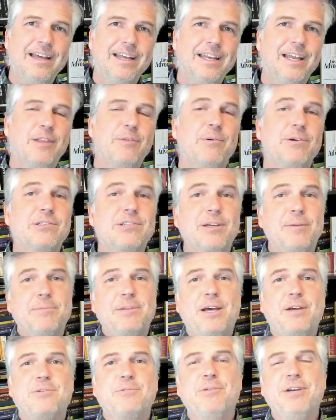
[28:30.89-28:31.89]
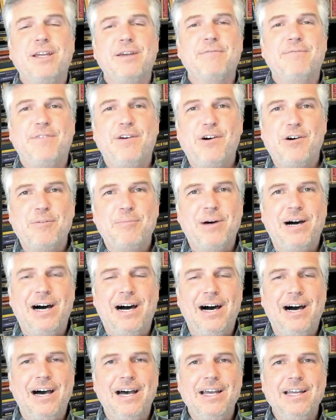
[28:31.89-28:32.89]
In other words, sometimes we can fall
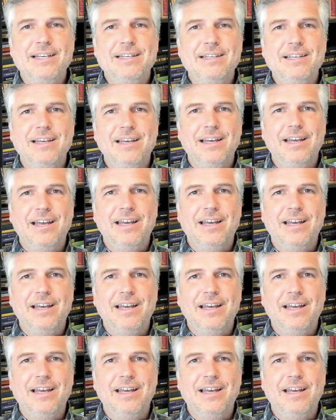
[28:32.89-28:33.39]
behind